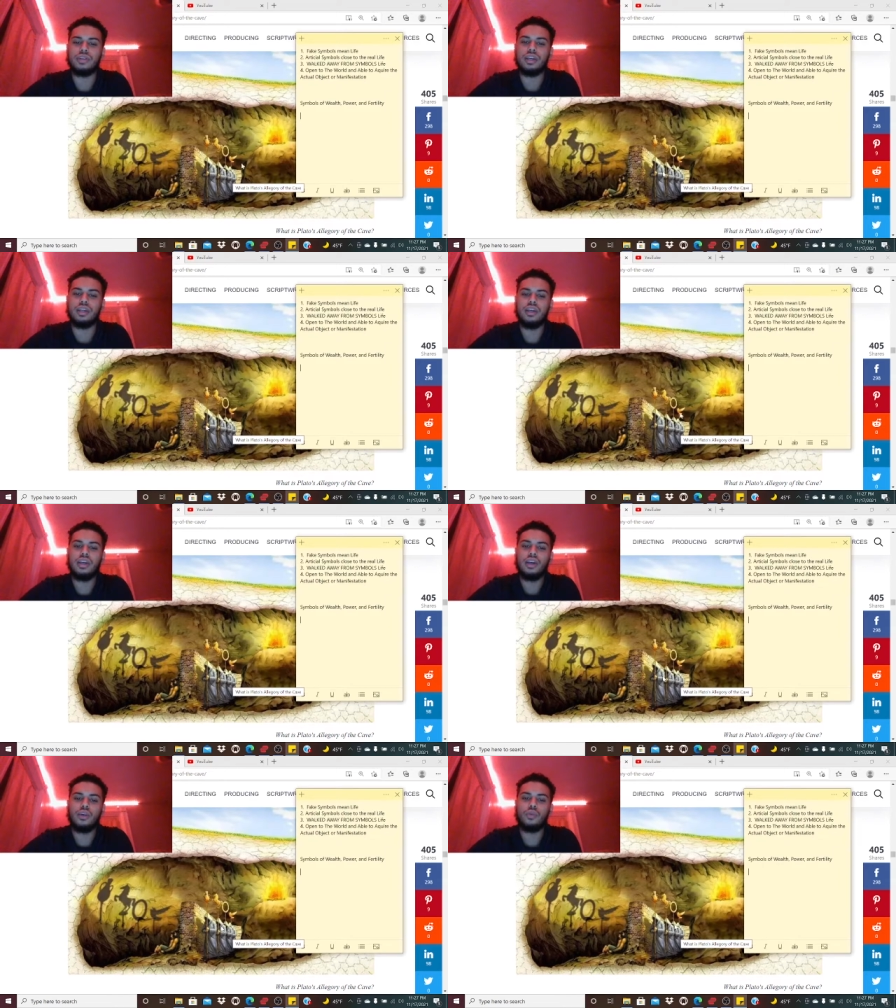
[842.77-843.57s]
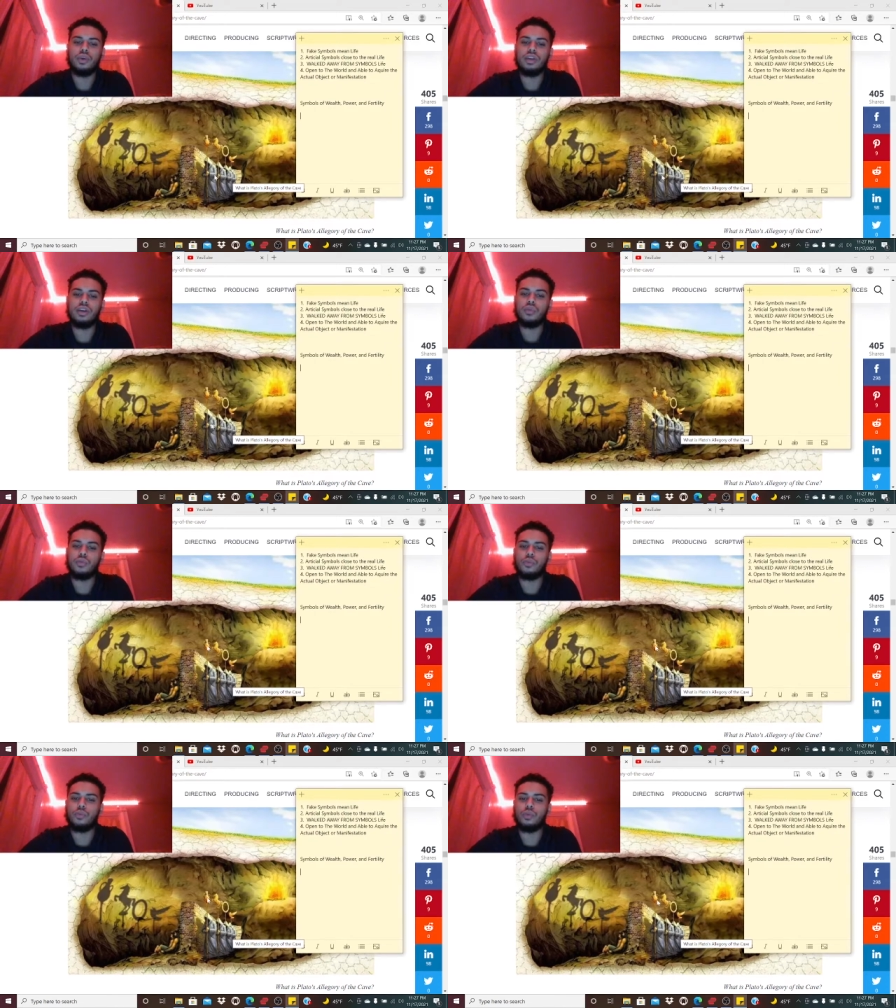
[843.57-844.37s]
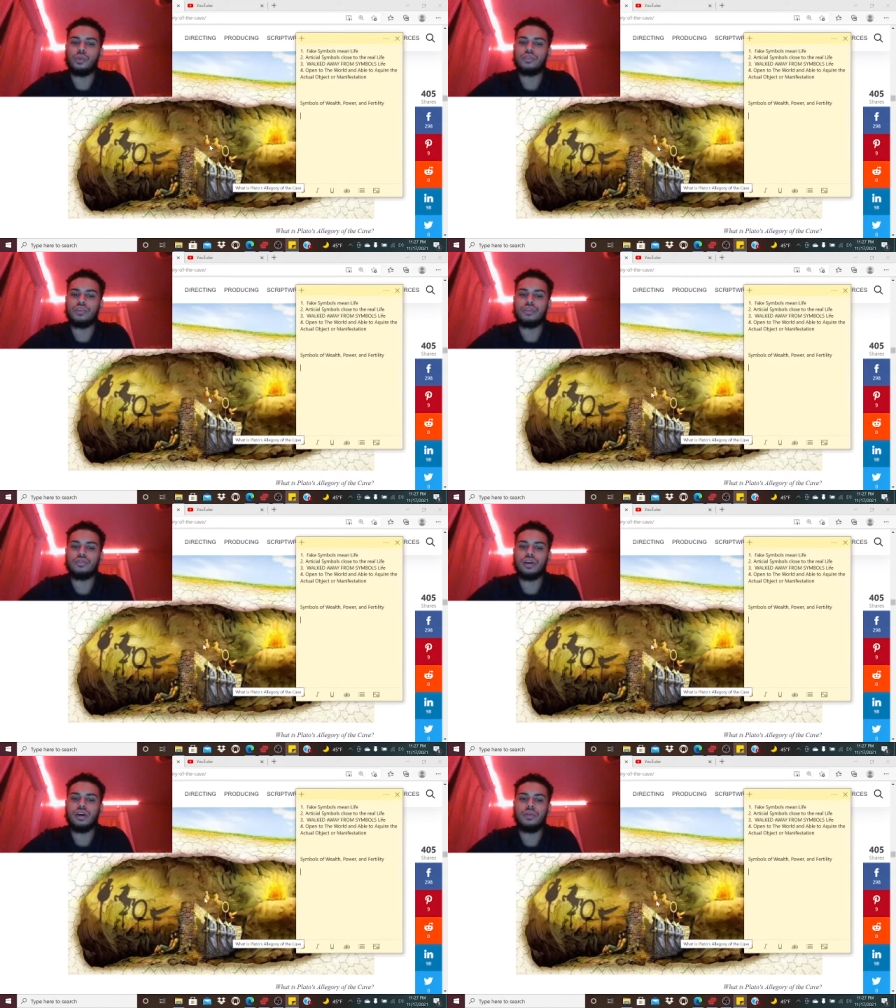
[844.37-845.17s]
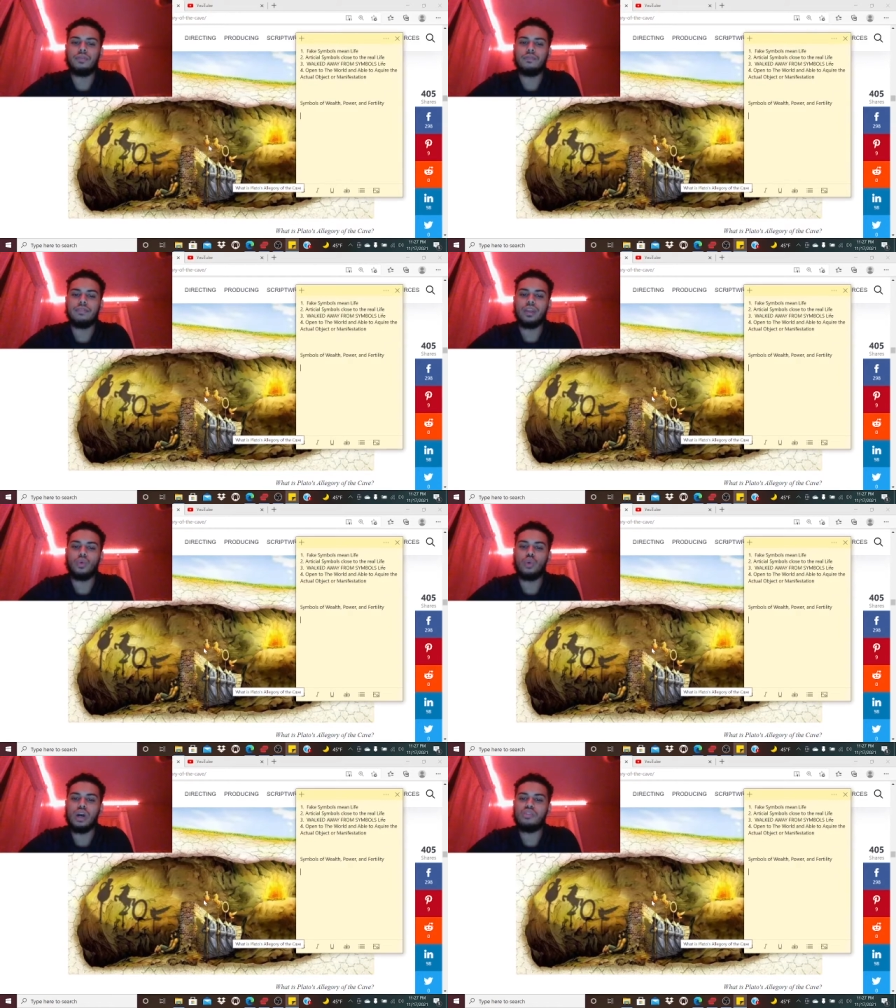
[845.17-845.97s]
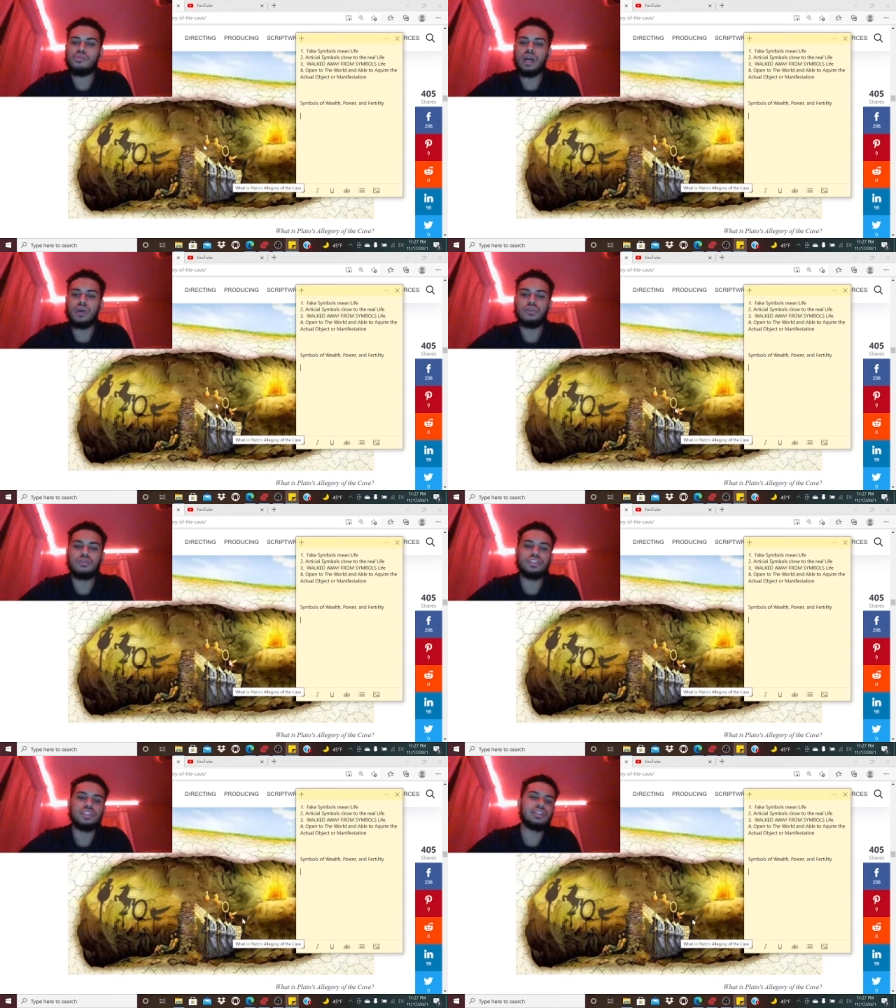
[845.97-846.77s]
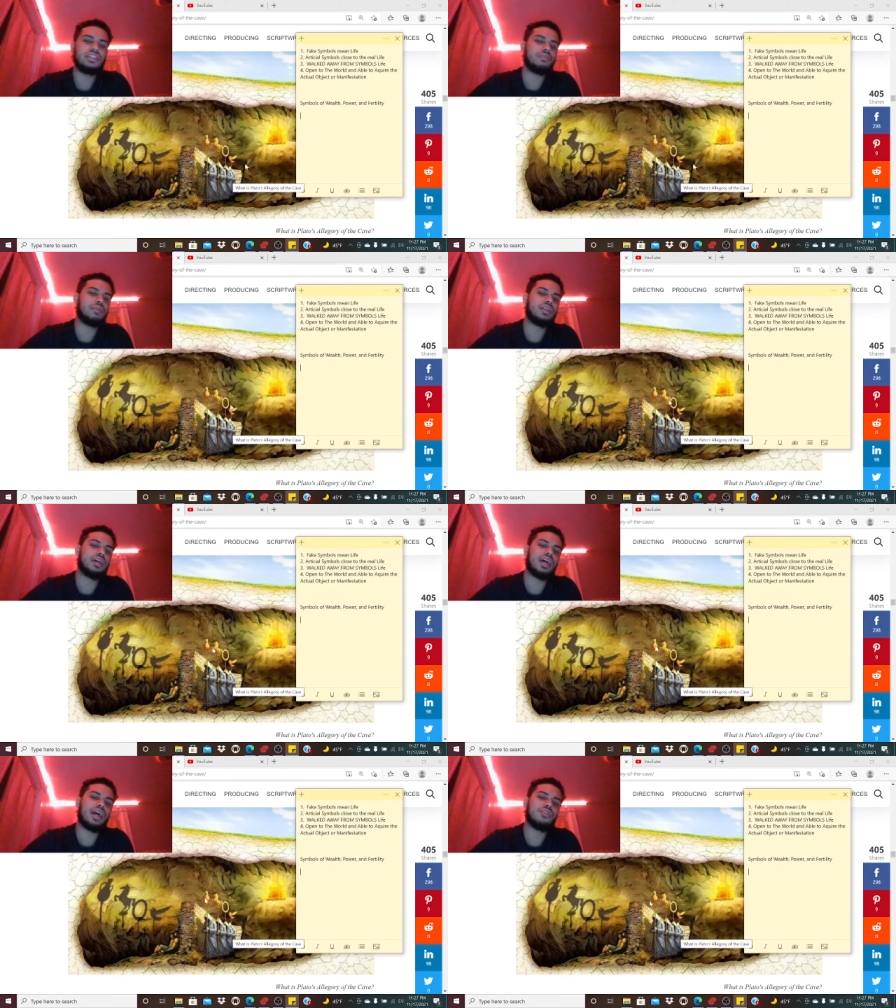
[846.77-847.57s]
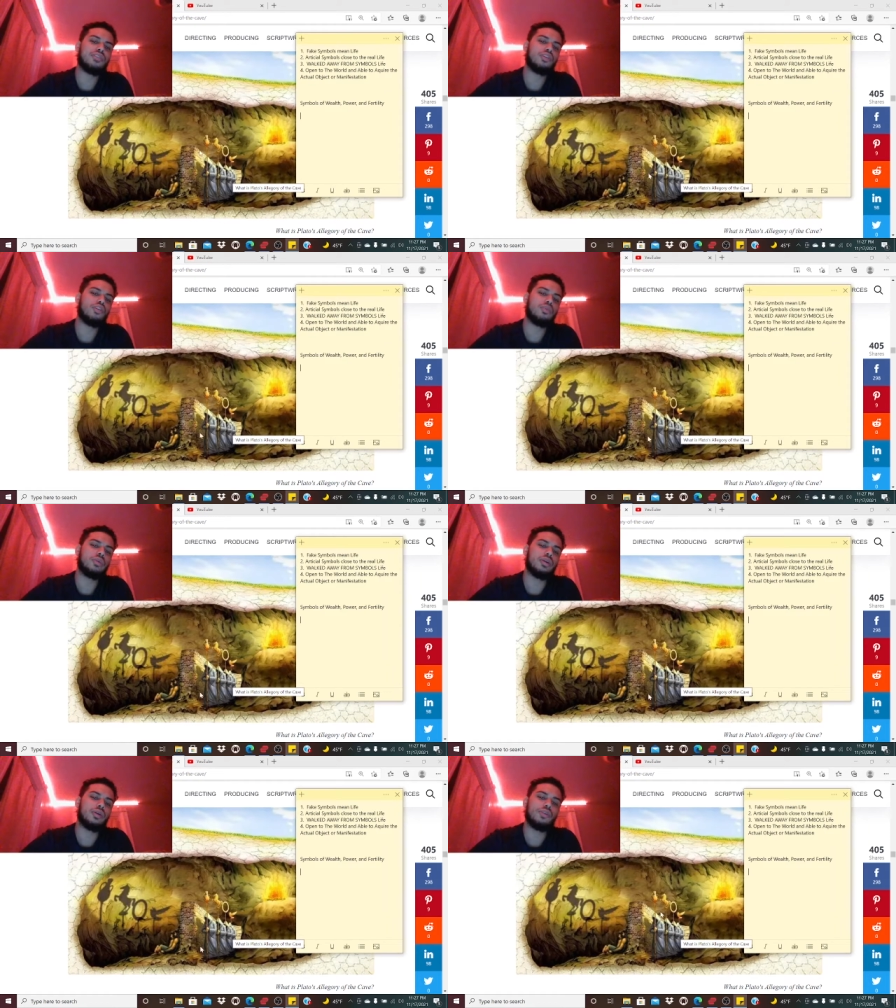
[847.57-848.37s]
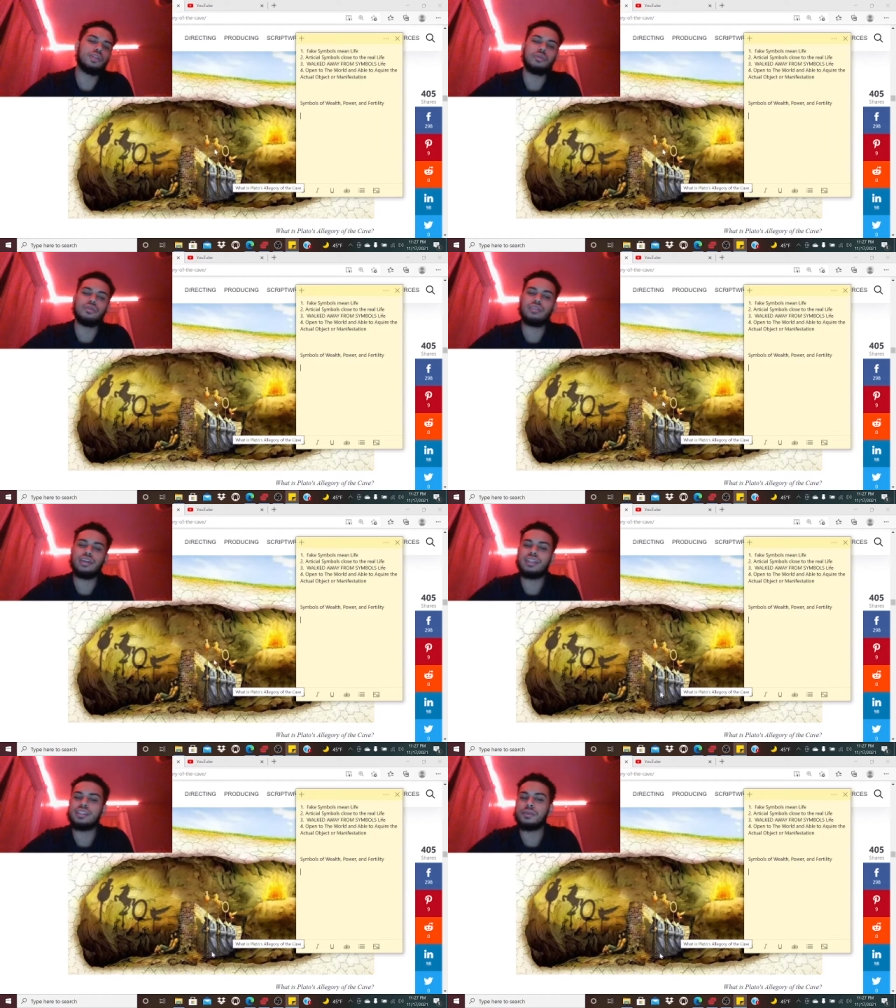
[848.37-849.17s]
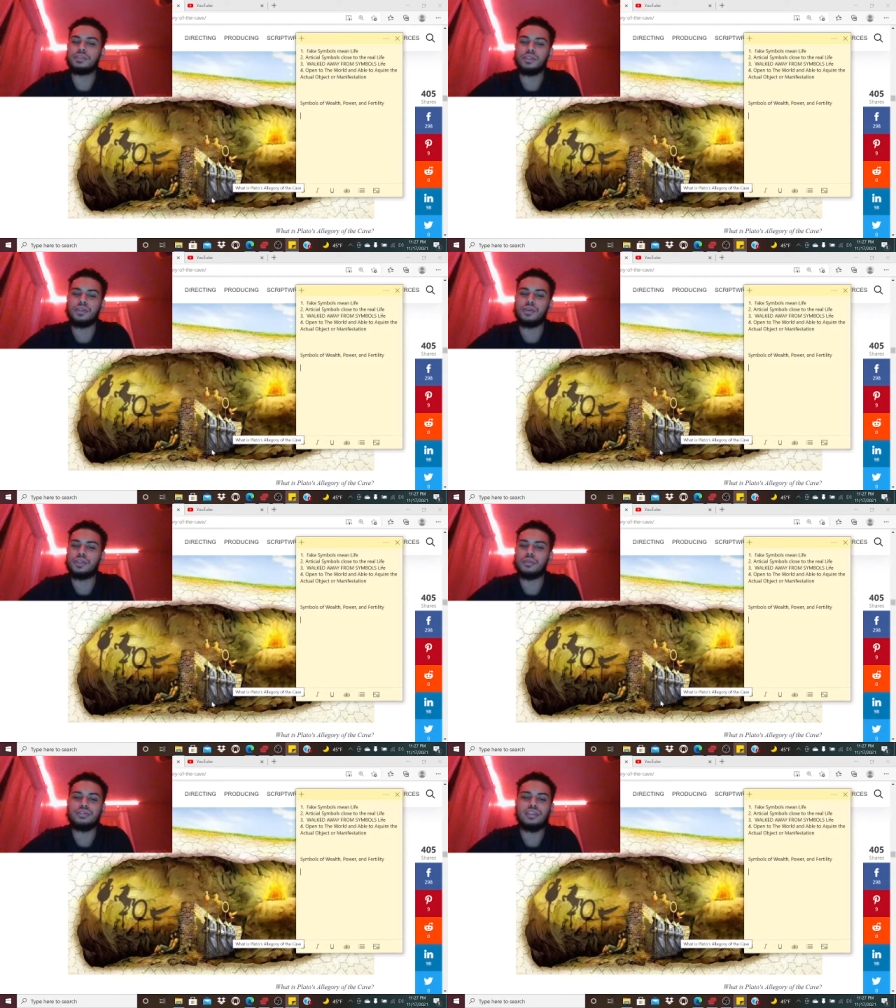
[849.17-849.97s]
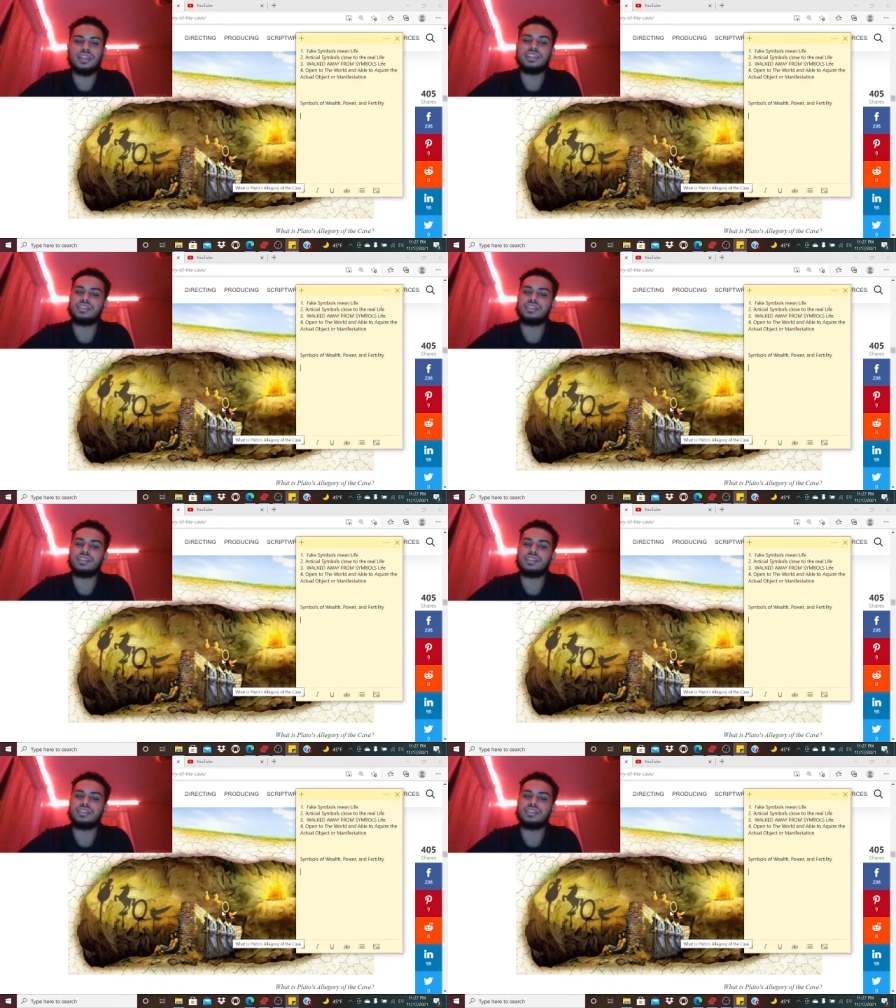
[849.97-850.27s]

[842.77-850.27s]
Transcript: head we if if um wealth, power, and fertility meant I have to hold, hold up a vase, I was going to hold up a vase.